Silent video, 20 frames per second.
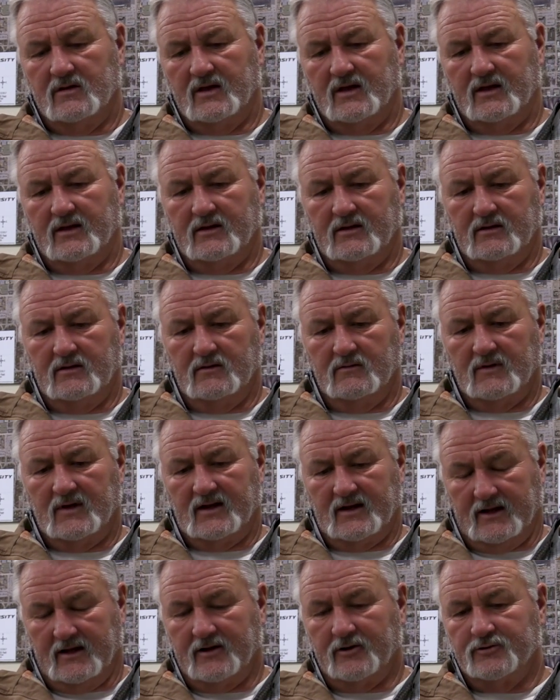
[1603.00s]

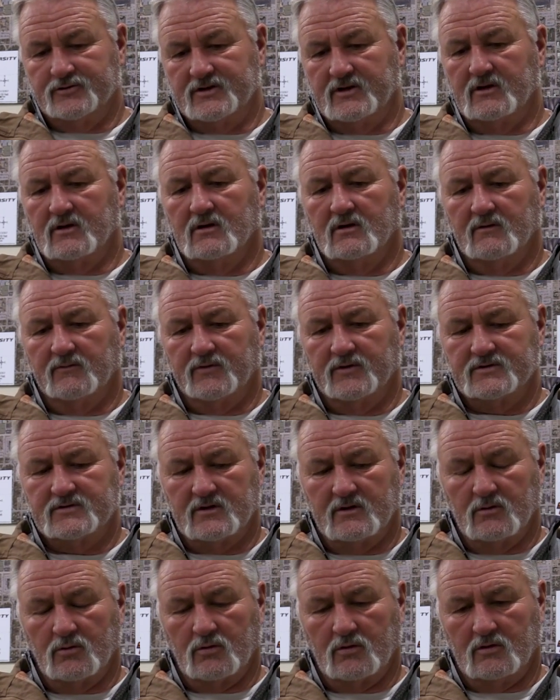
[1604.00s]
an energy conference
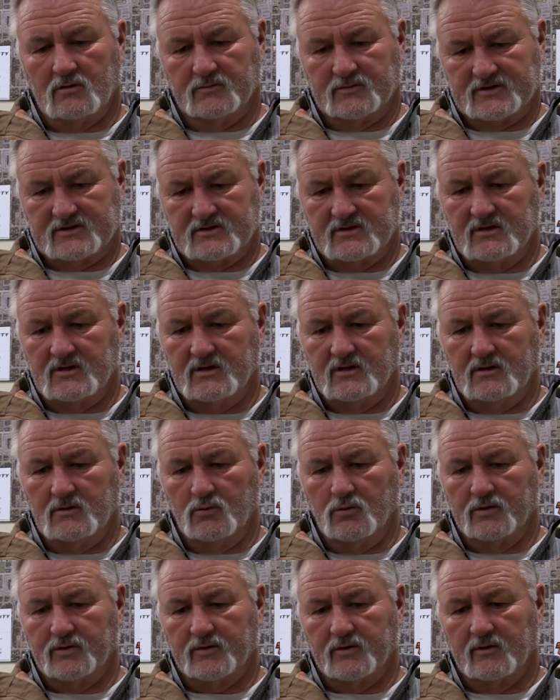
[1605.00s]
in Oklahoma City
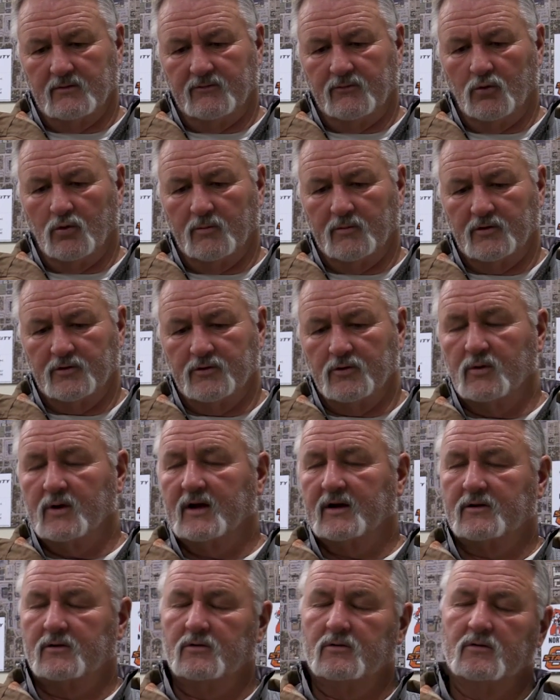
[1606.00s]
with our former
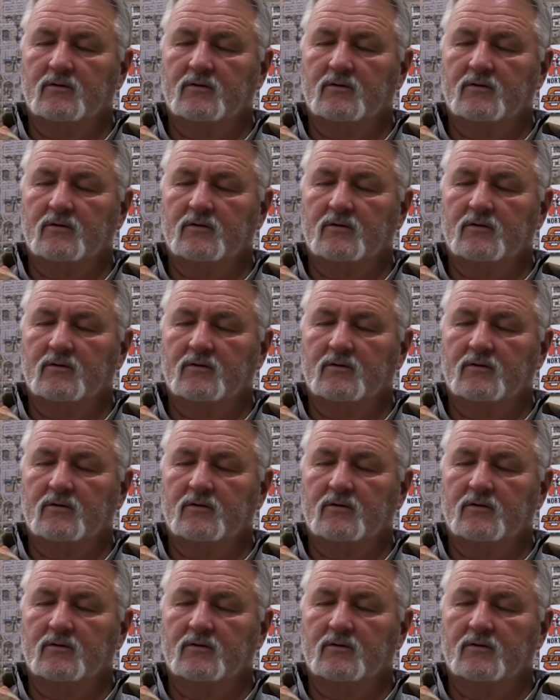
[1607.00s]
director